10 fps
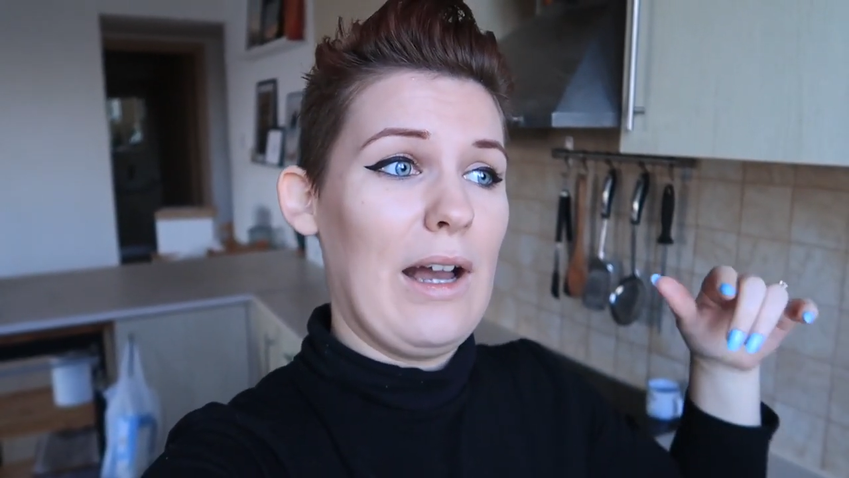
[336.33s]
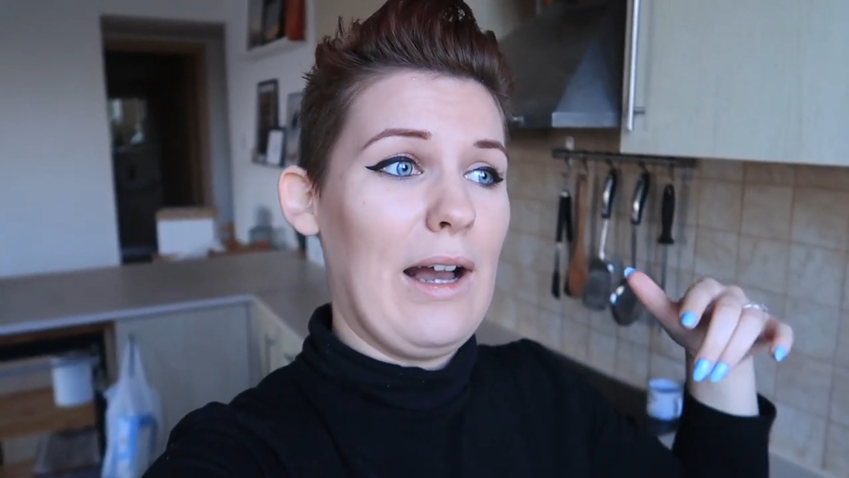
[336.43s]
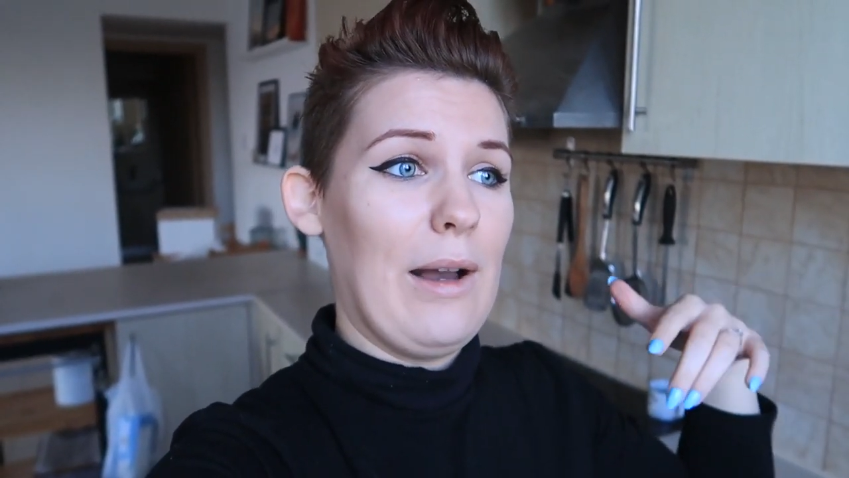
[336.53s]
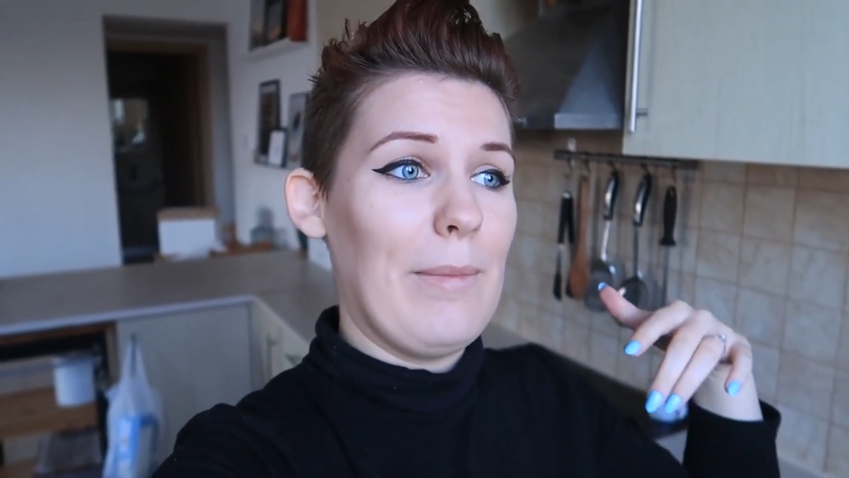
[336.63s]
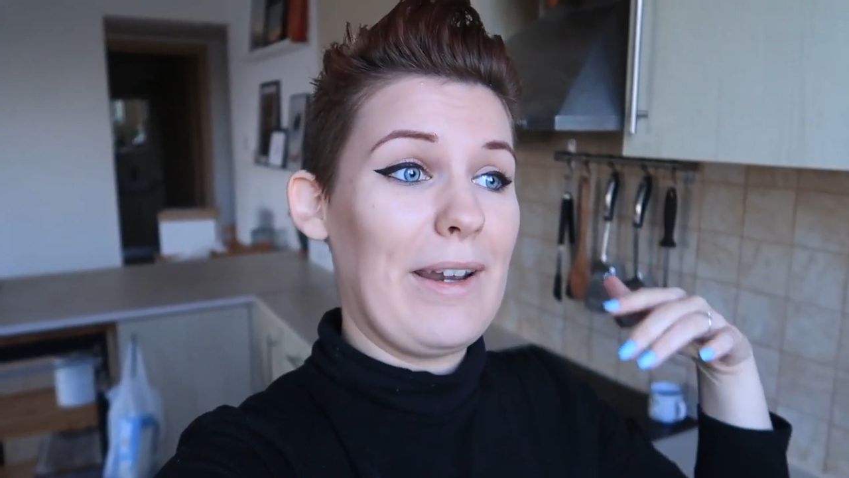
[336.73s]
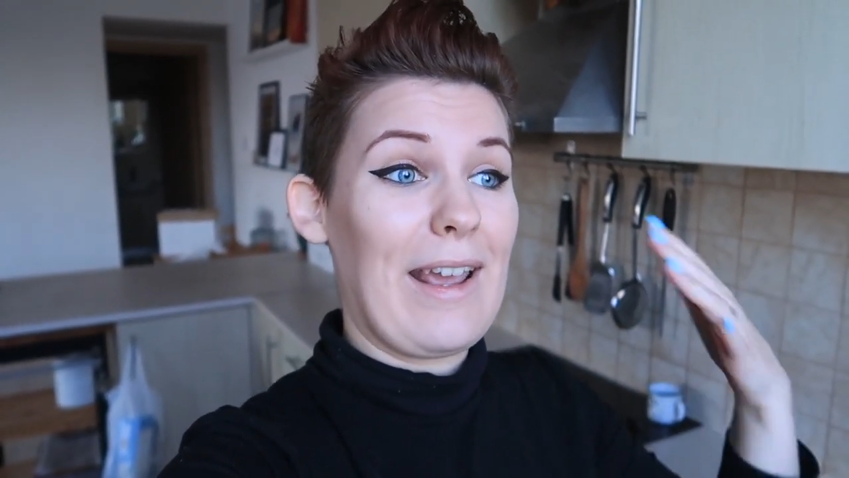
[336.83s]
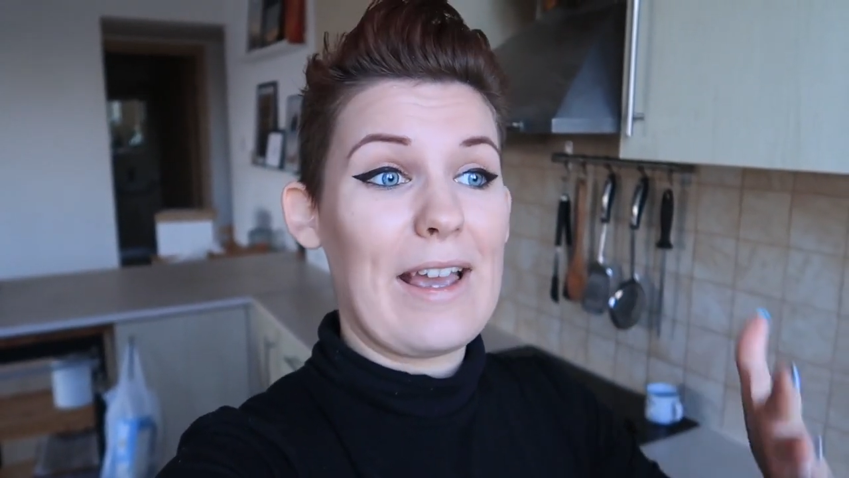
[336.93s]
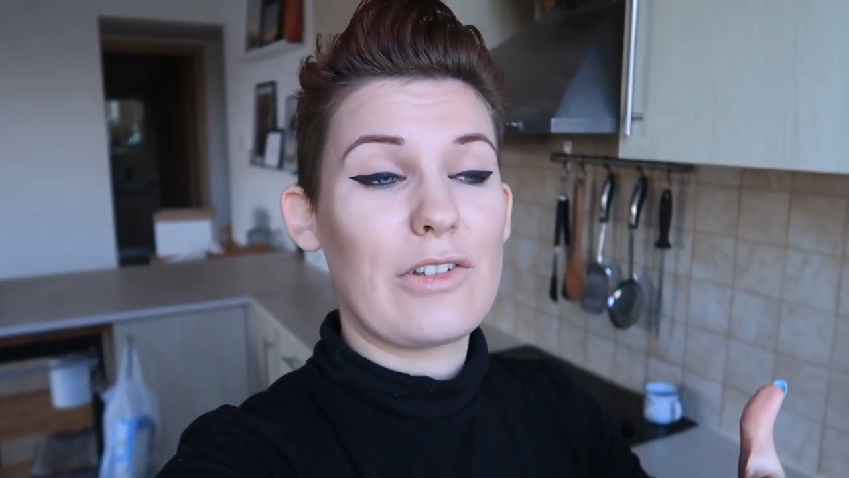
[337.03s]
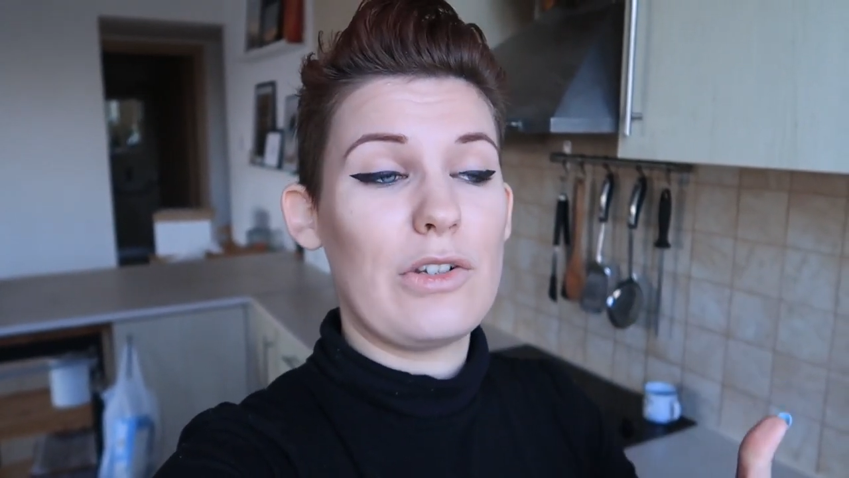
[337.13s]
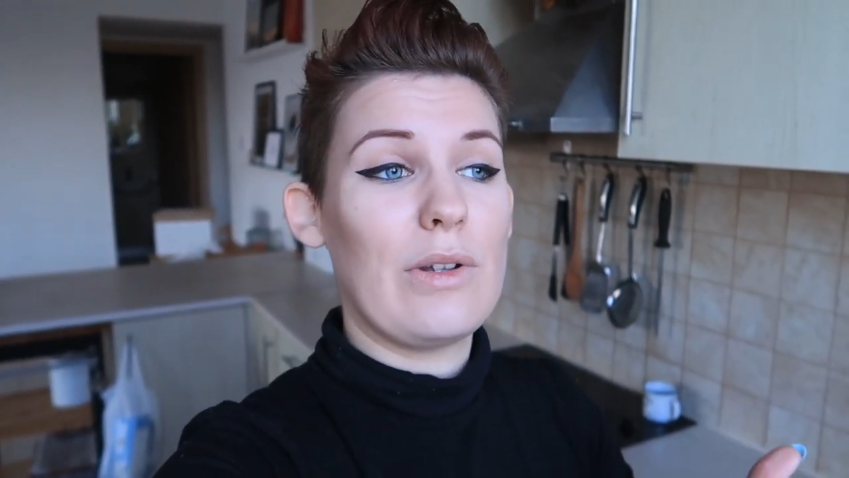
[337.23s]
and I
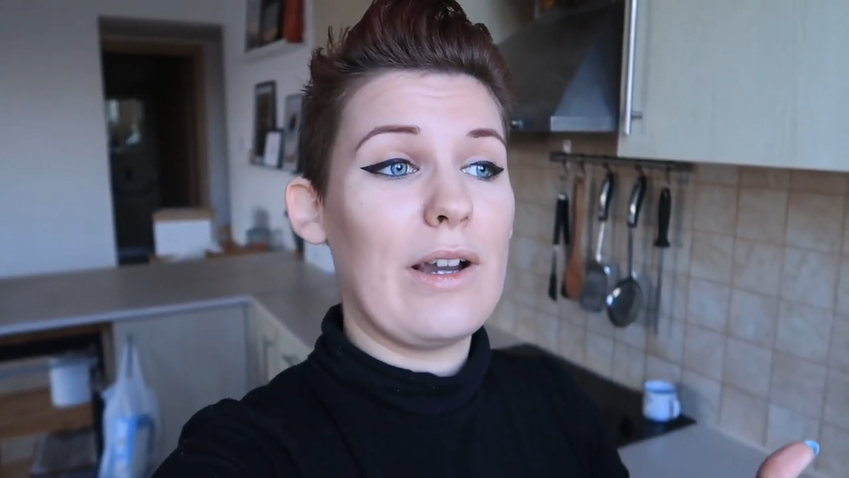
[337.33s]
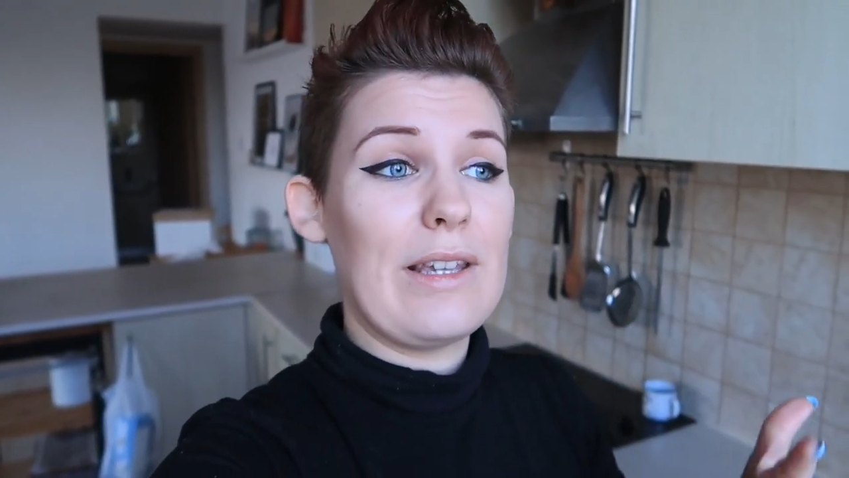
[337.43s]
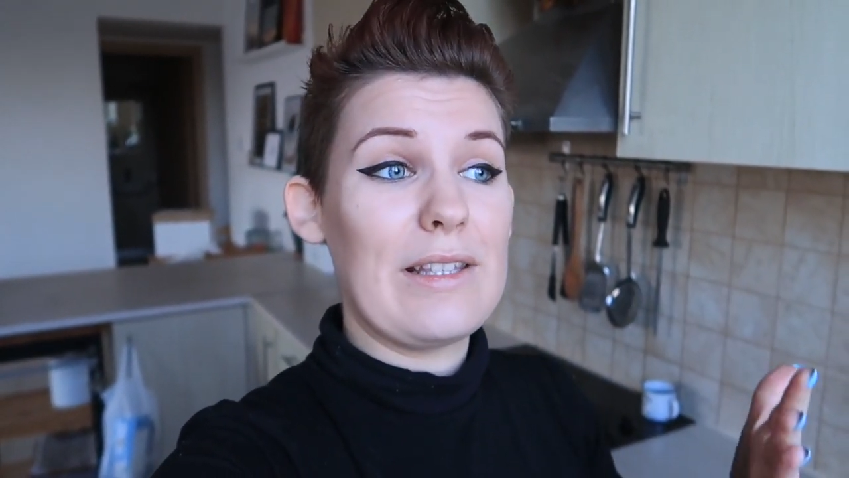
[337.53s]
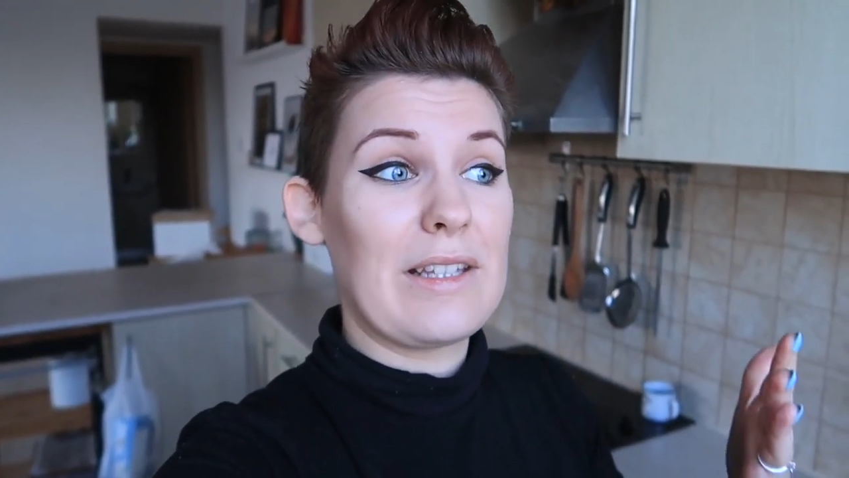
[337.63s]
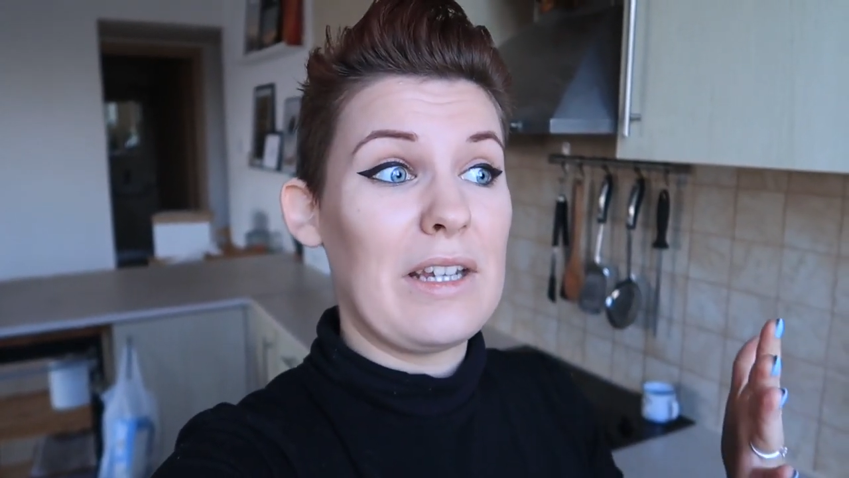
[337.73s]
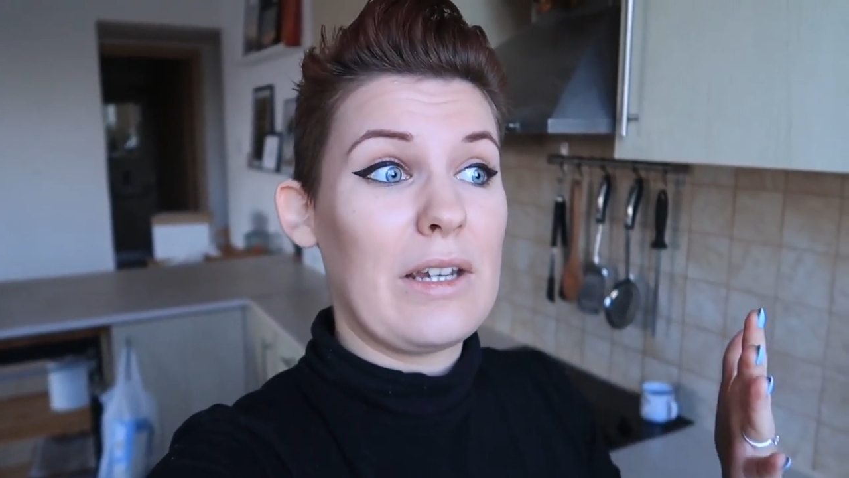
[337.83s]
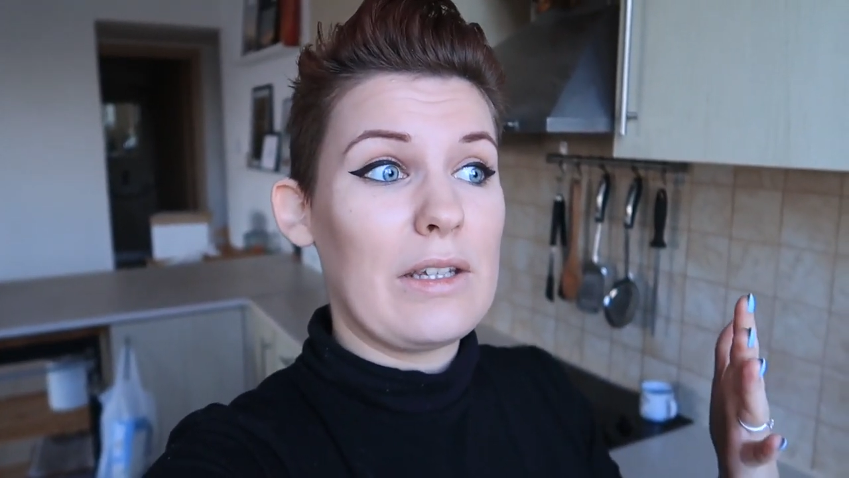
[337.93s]
asked you guys,